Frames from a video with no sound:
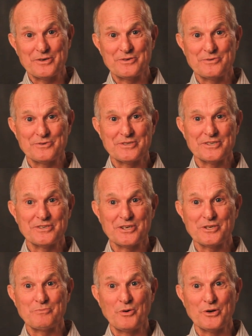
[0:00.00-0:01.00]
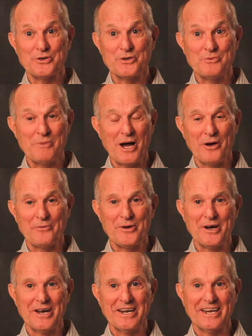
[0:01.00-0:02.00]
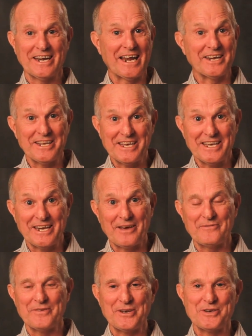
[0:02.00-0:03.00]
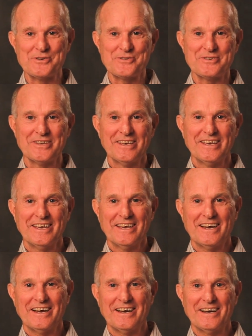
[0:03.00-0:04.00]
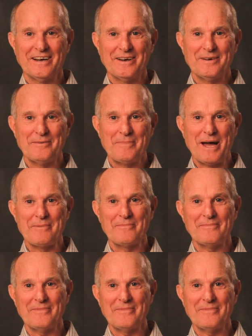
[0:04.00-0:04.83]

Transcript: which was a 6.2 mile run, and I did, and I finished about